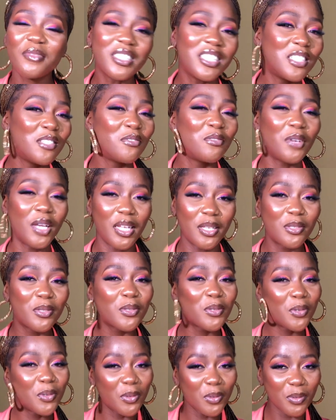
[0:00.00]
If you're in
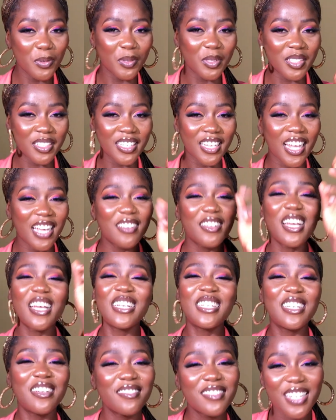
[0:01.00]
school and you're a
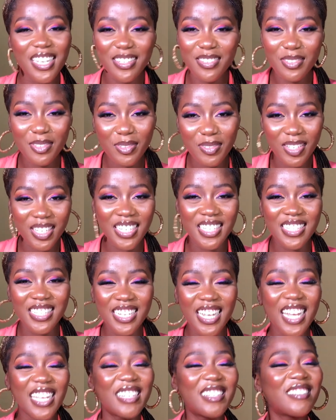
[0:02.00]
Delta student
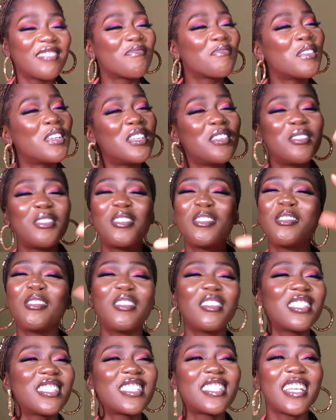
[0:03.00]
and you do
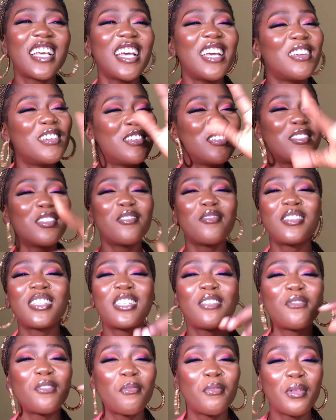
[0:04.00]
not
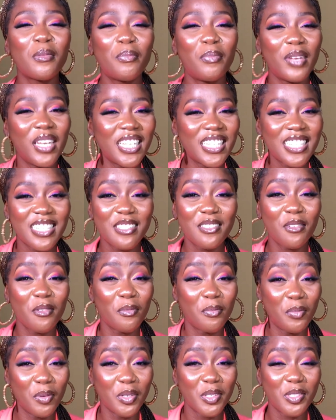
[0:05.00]
receive from the blessings
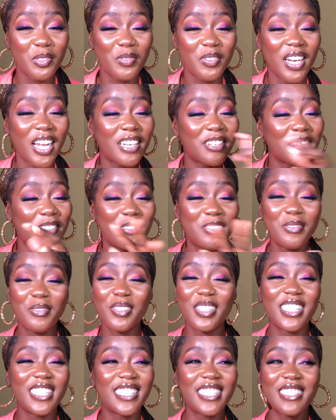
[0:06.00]
of bursary, I don't know
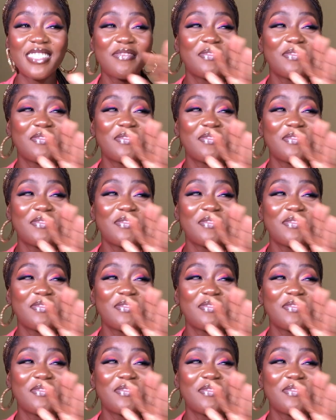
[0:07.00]
what